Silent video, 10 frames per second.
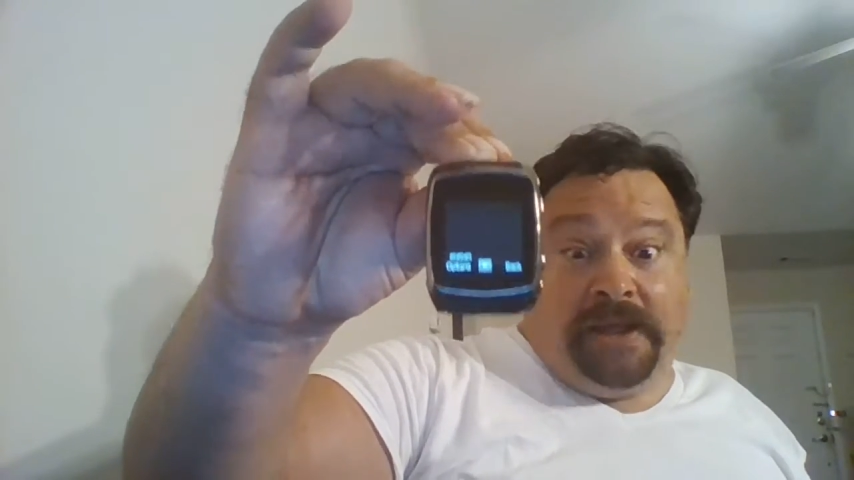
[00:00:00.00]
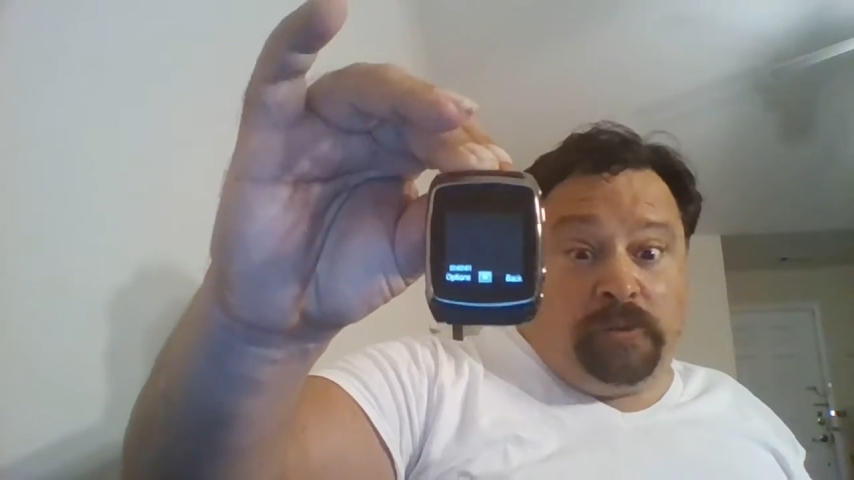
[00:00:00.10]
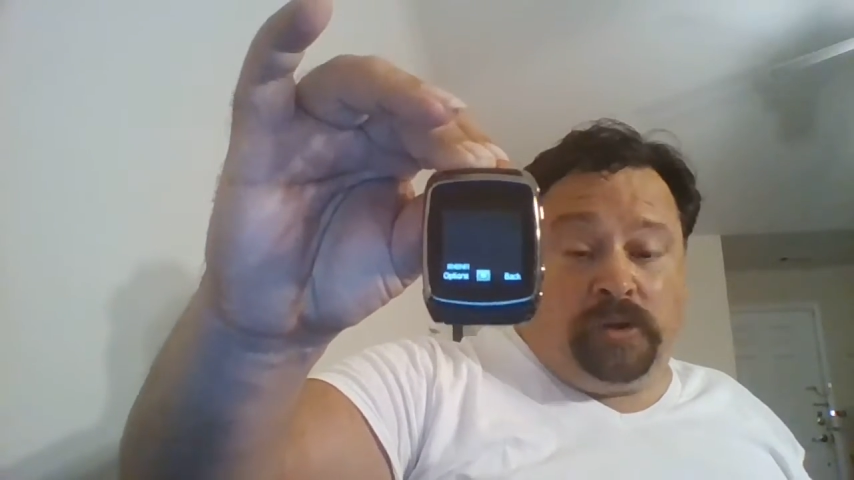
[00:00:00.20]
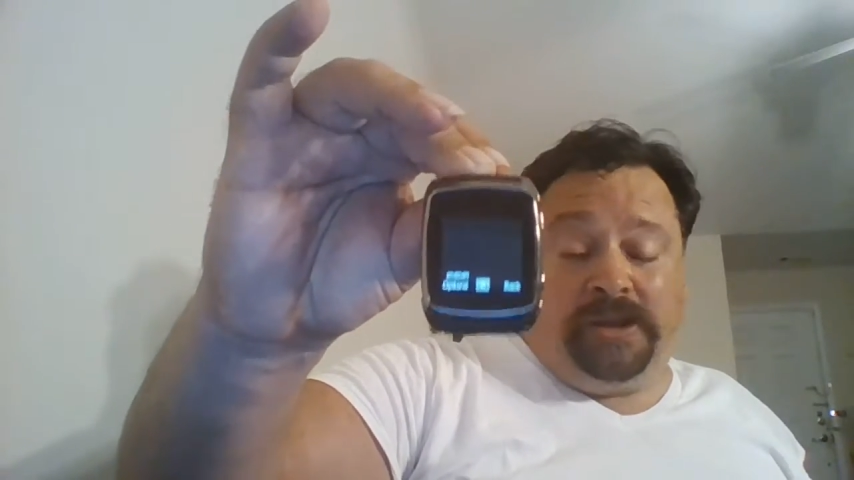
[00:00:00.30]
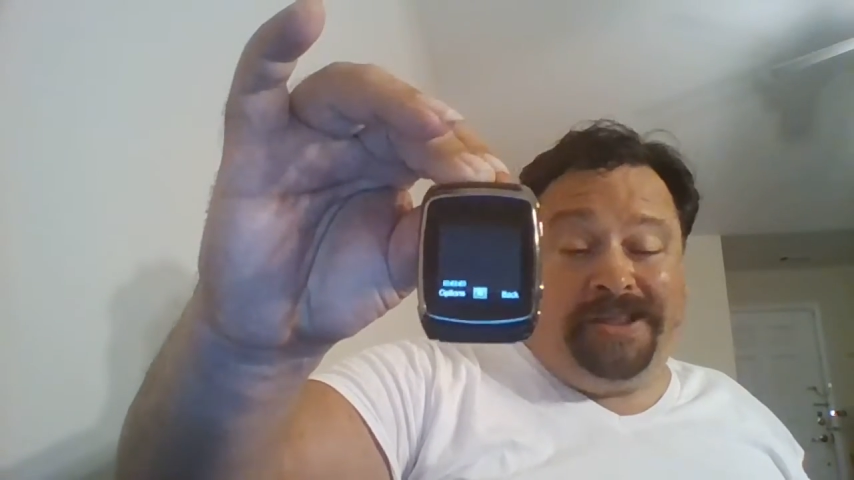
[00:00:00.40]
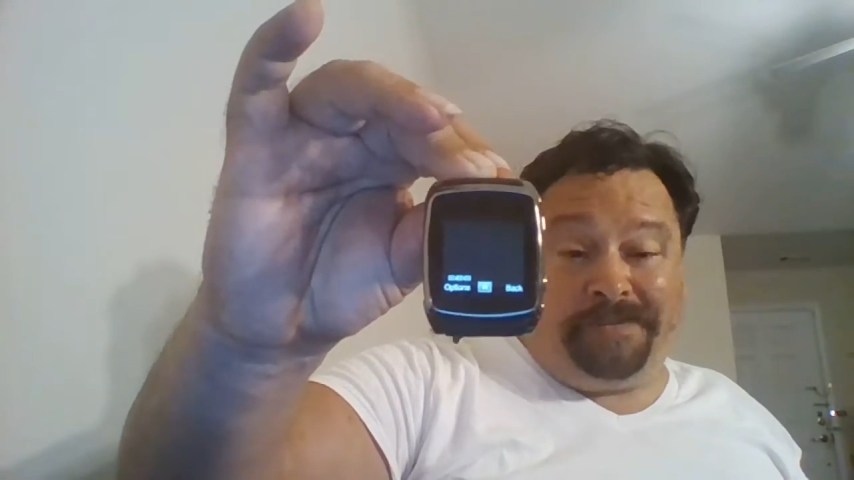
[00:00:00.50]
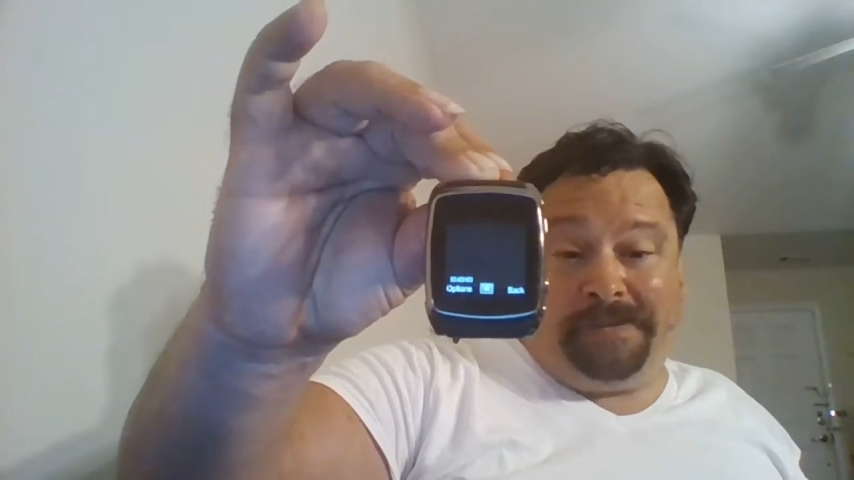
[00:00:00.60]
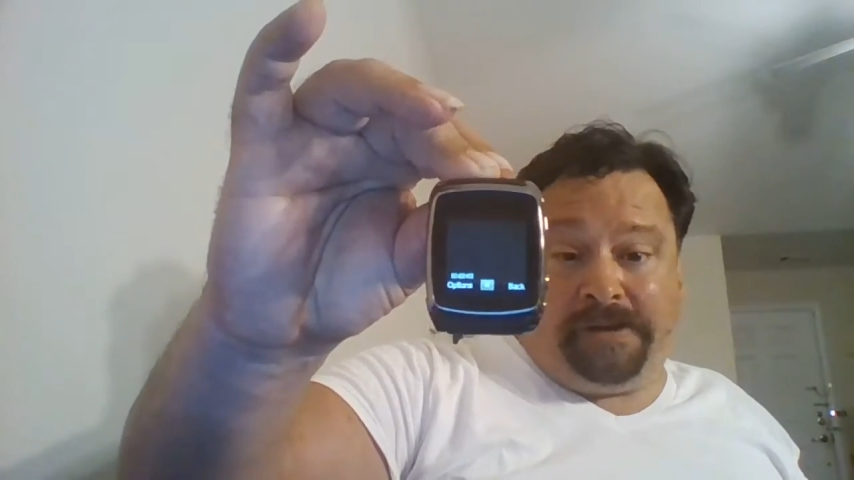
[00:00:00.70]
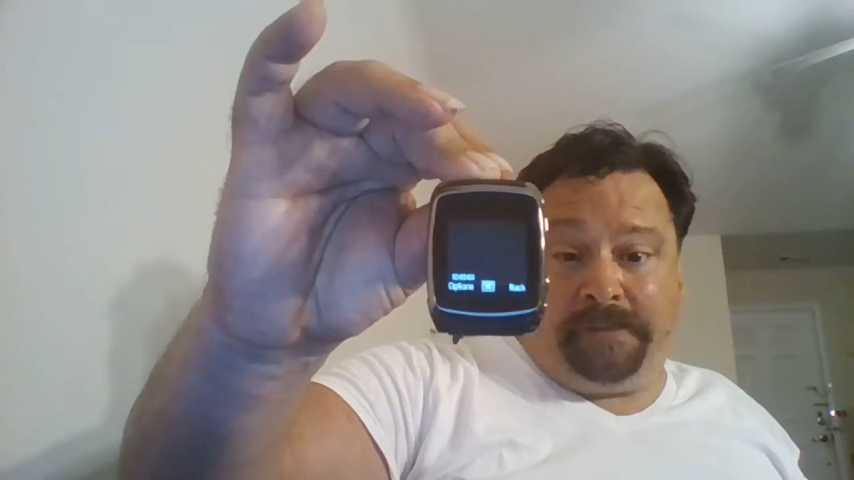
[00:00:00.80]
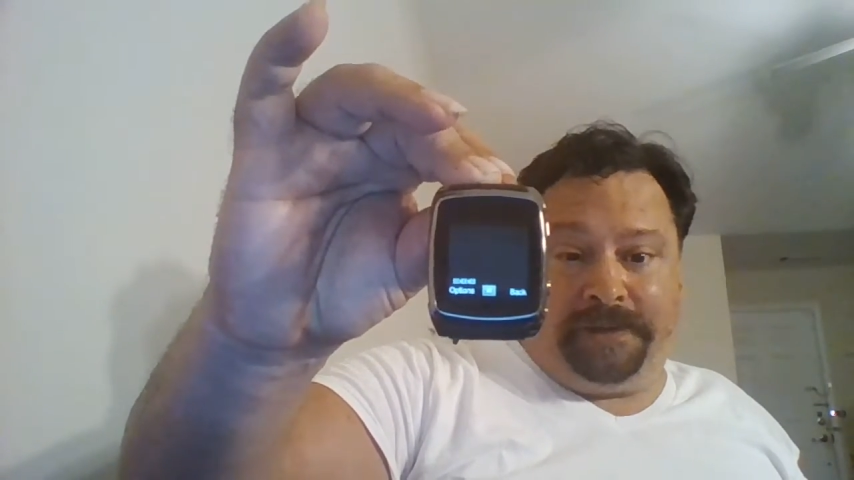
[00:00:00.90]
ain't one either,
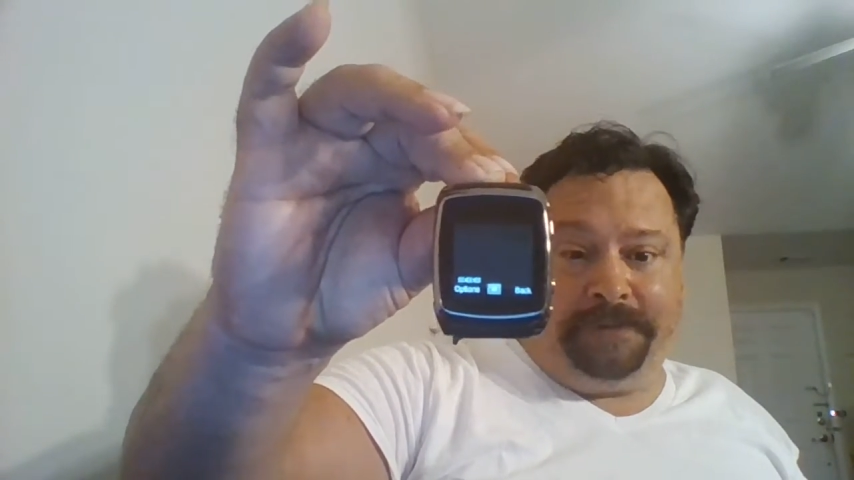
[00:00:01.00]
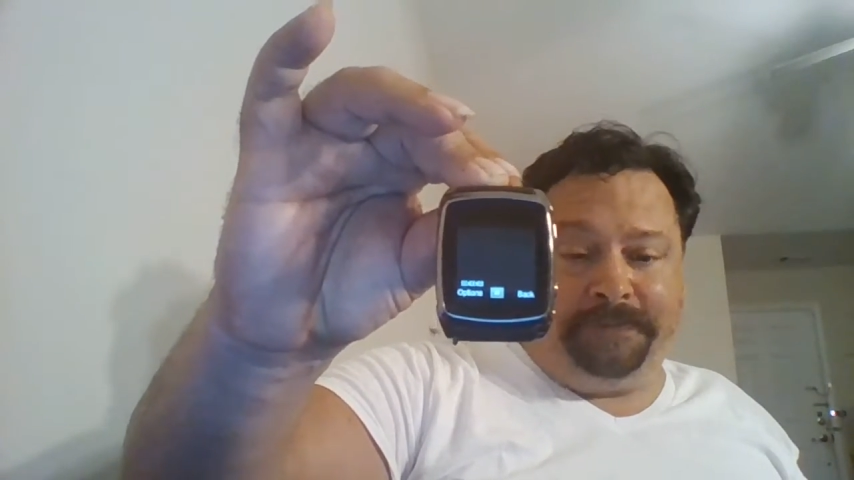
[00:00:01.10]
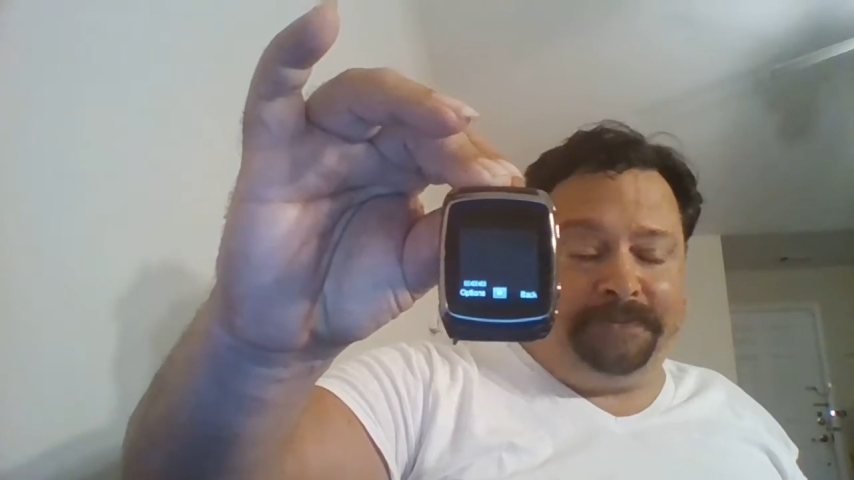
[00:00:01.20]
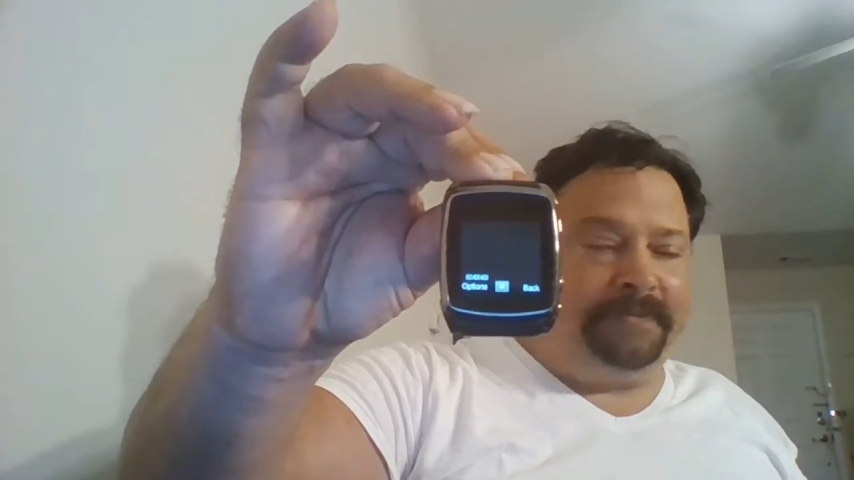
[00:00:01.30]
Mary Beth.